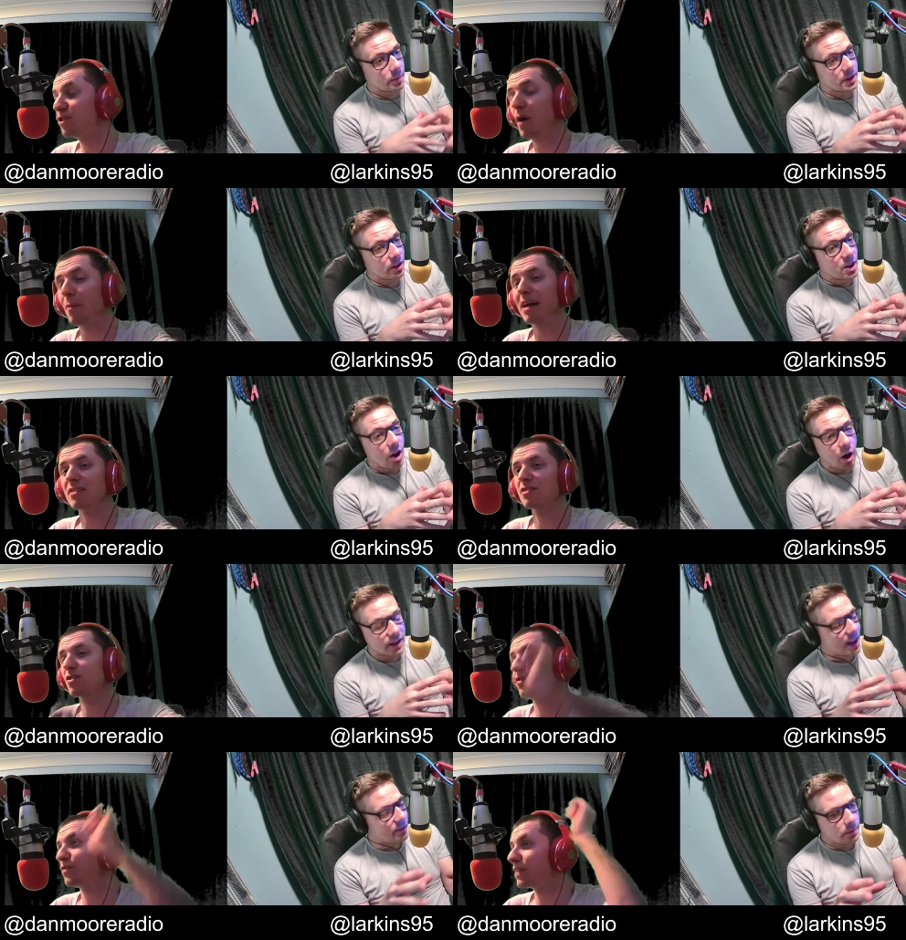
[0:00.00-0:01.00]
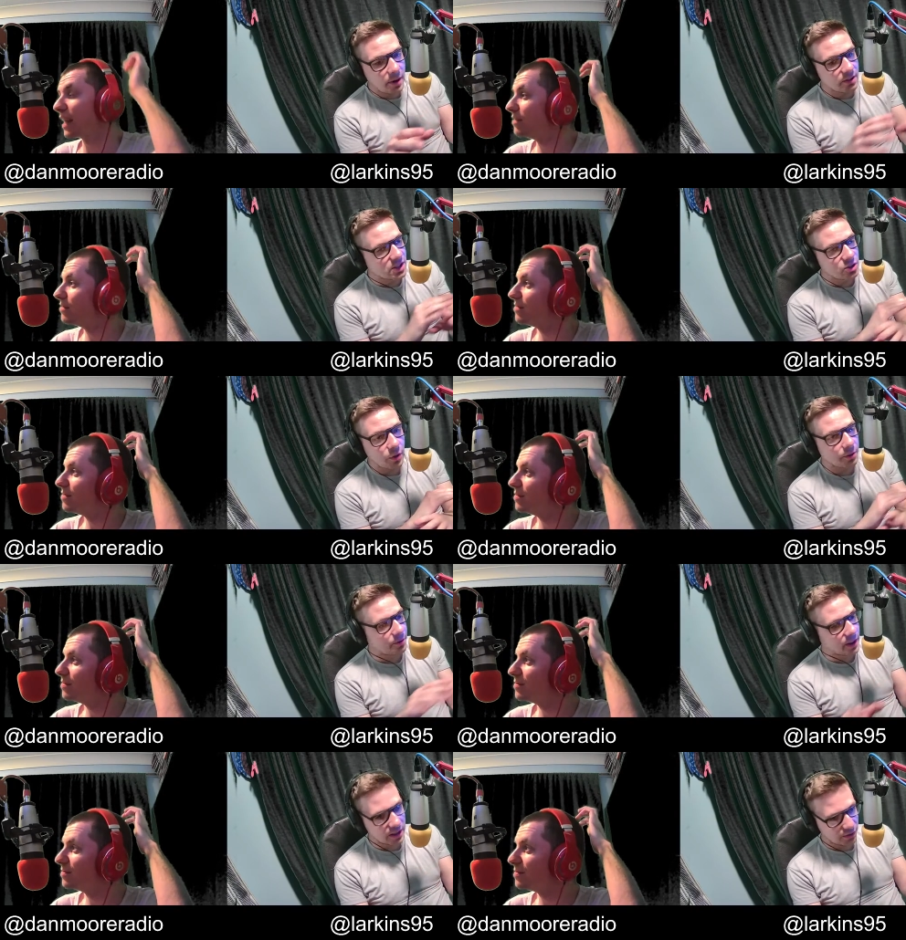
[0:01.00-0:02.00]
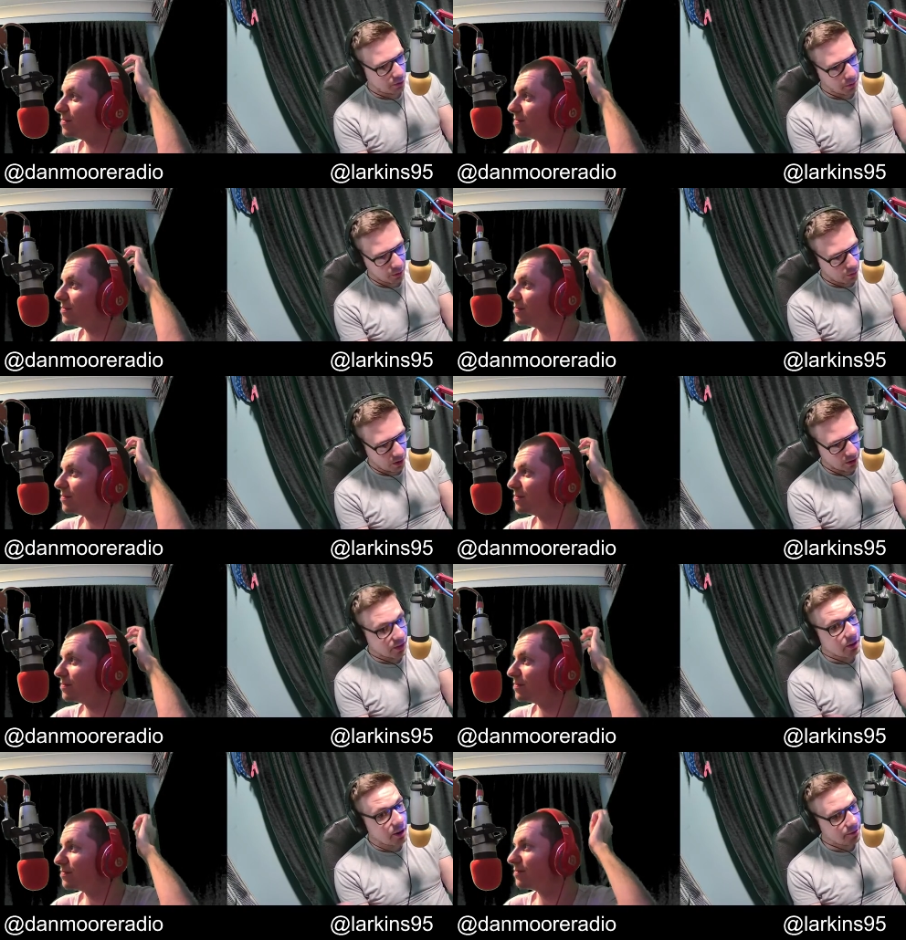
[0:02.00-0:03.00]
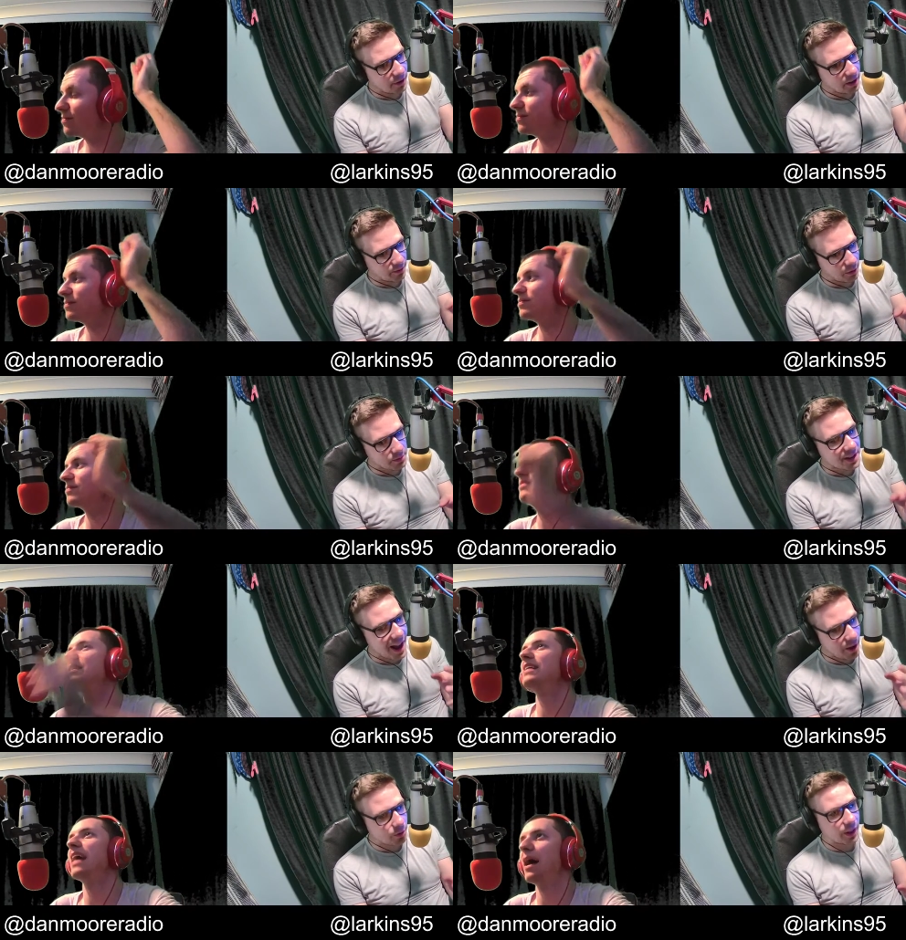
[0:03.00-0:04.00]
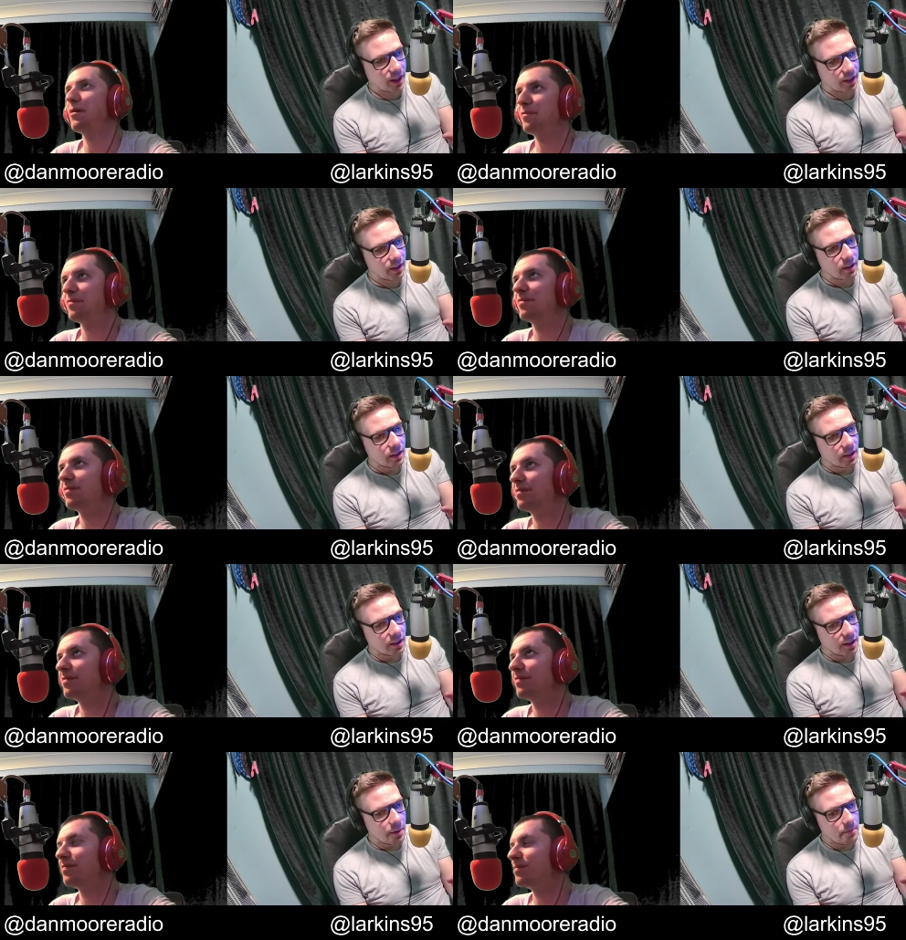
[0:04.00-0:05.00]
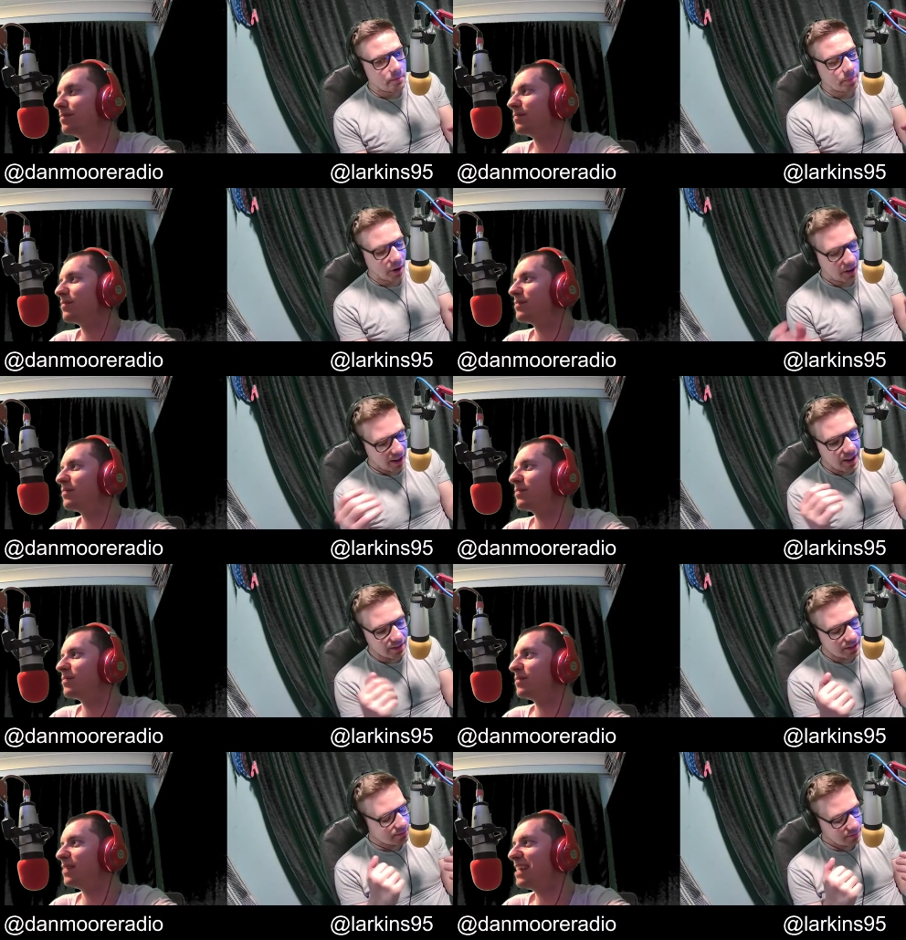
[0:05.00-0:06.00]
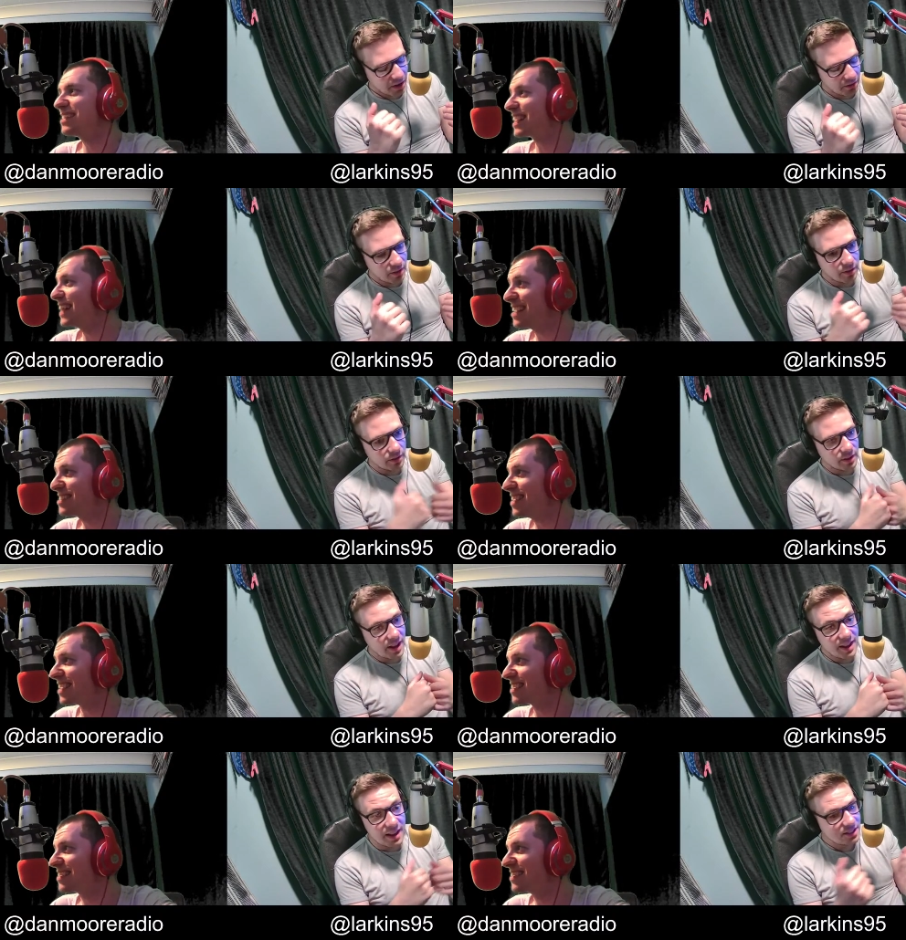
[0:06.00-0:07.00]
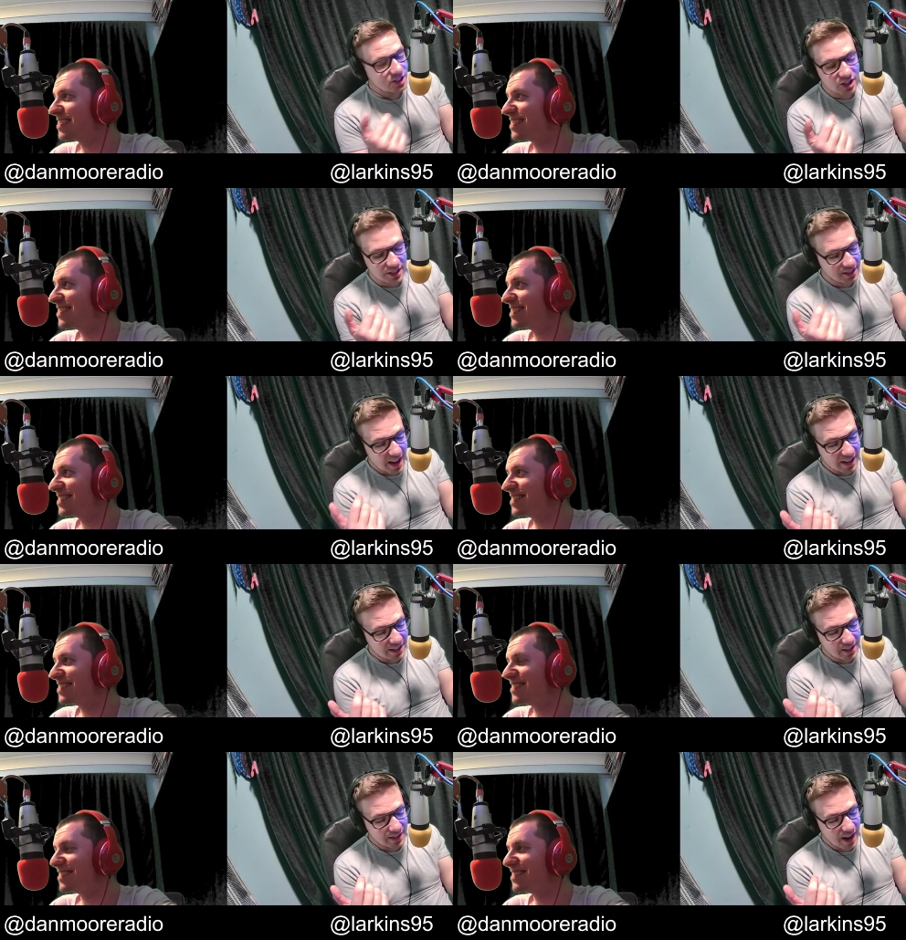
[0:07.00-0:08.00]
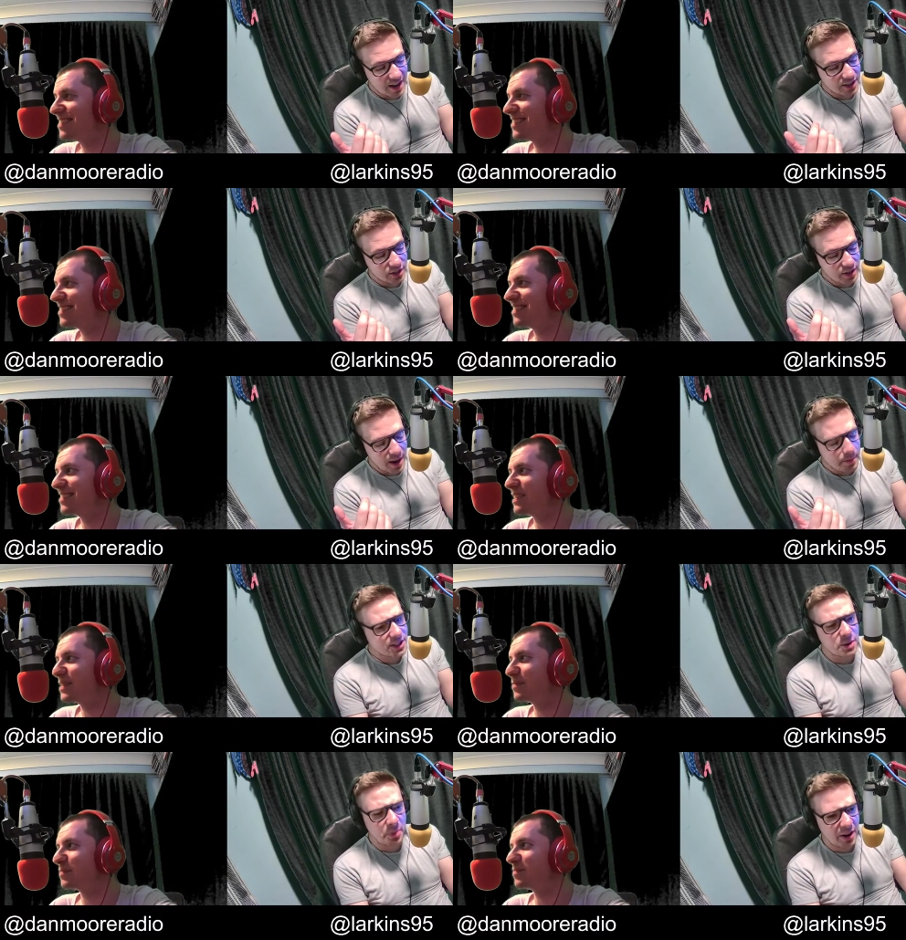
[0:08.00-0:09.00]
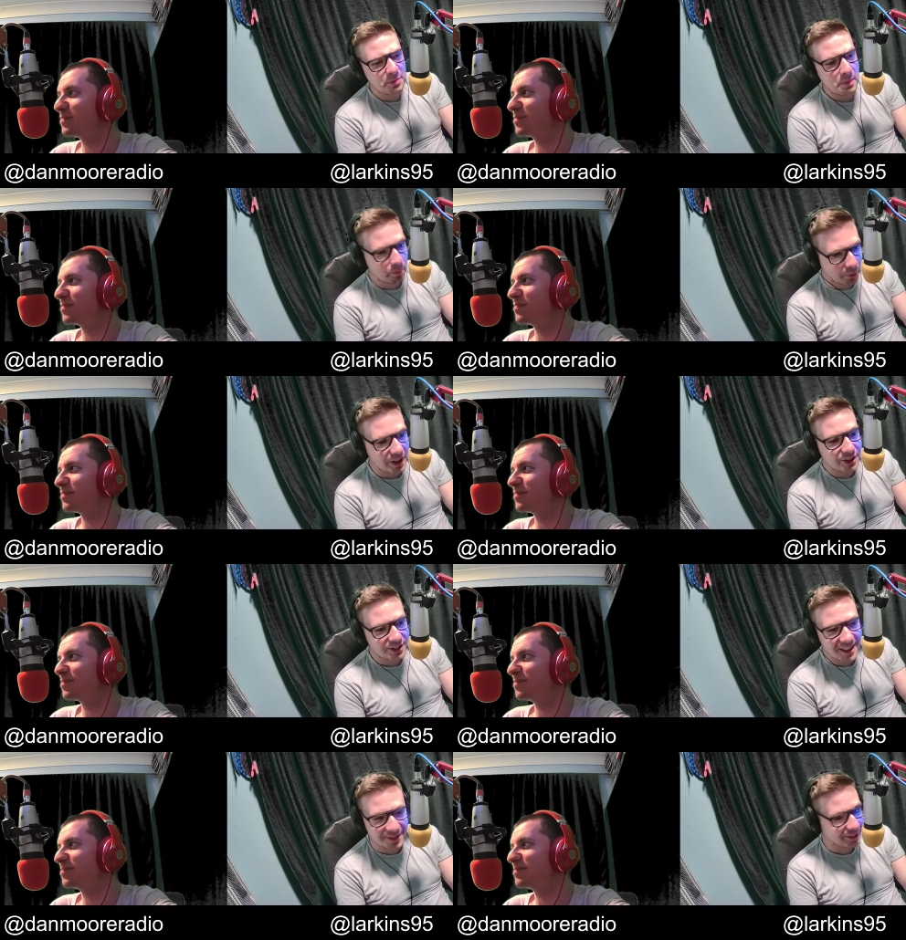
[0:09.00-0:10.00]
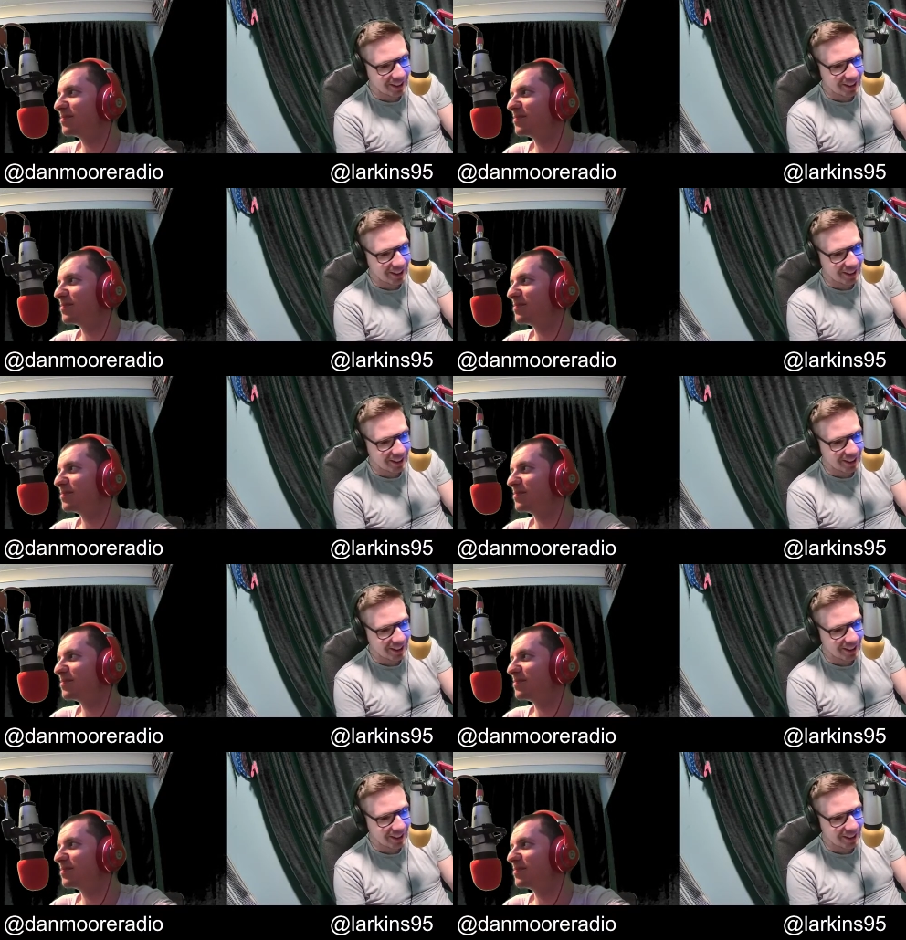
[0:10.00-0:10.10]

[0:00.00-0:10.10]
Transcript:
Speaker 1: It's I not mean, a bad score. Kevin and Perry that. is not the funniest film in the world. There are funnier films out yeah. there, um, but it it's a classic. It, it's just it's it's it makes you proud to be British. That's all